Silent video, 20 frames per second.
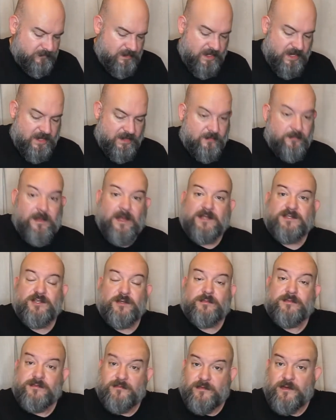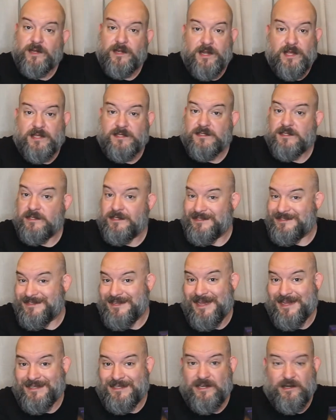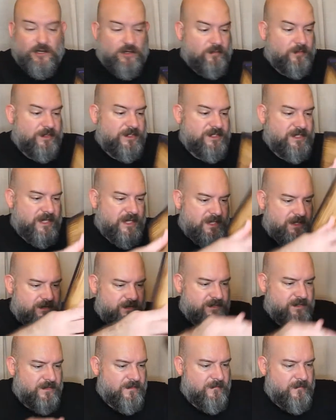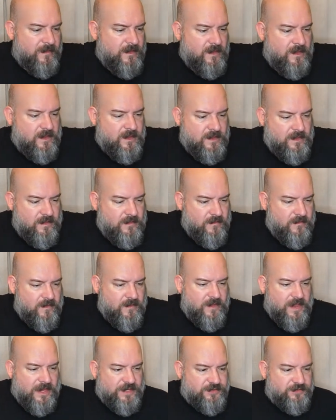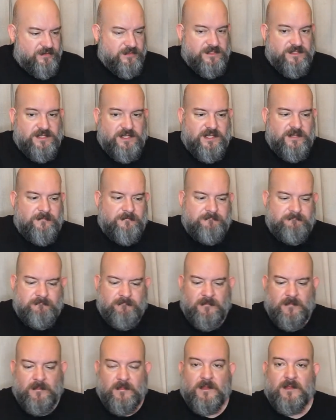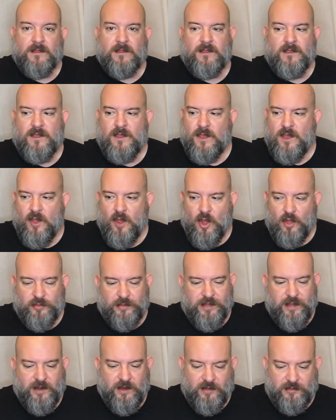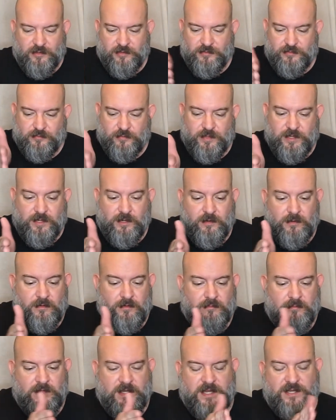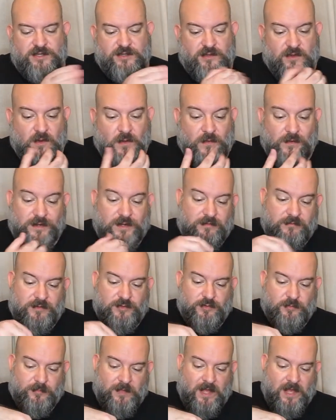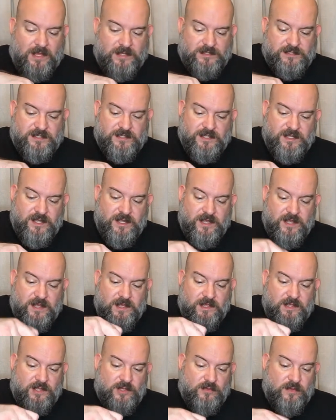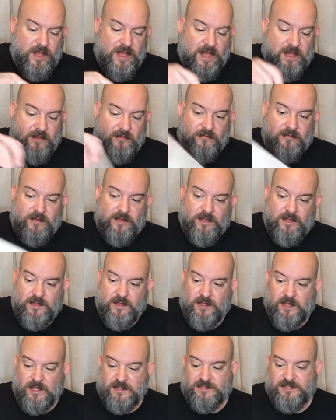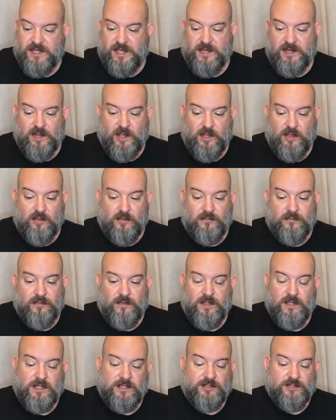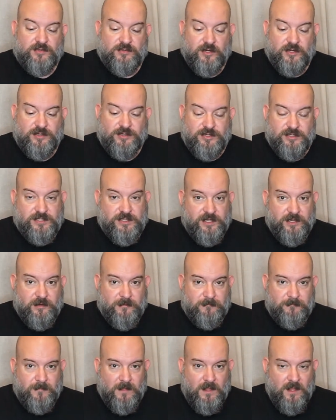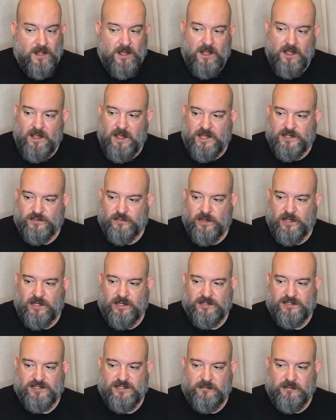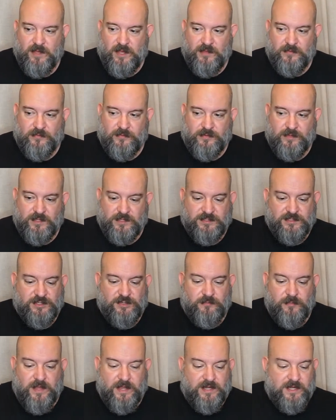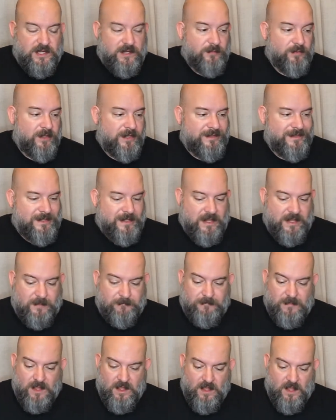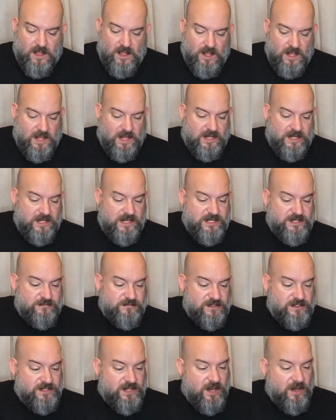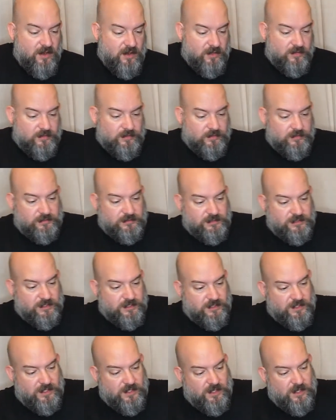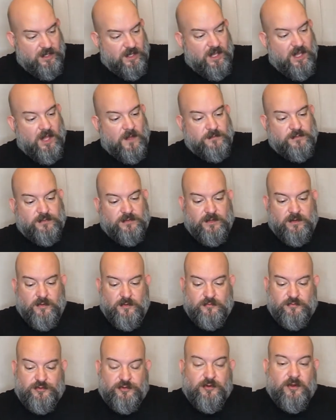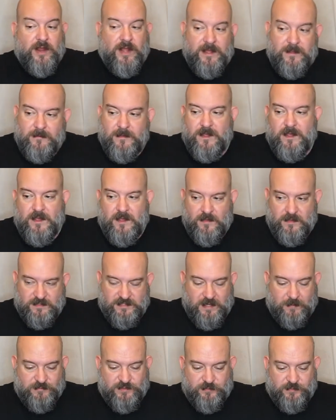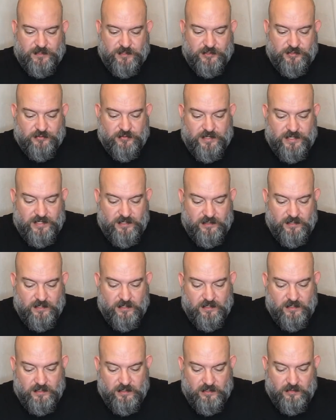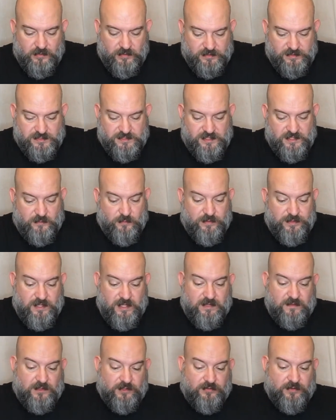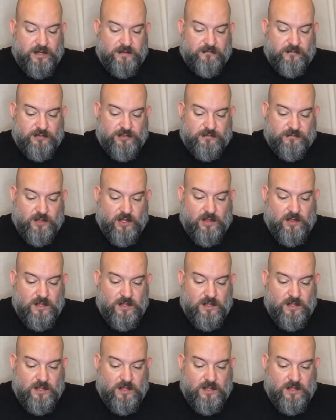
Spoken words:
The box opens very nicely. It's not terribly tight. As you can see, all the characters are in here, each in their own individual box. You have a set of instructions here, as well as some other things that you might need to play the game. And each of these characters comes with their own tray. This happens to be the Treant. You can see within the tray, first of all,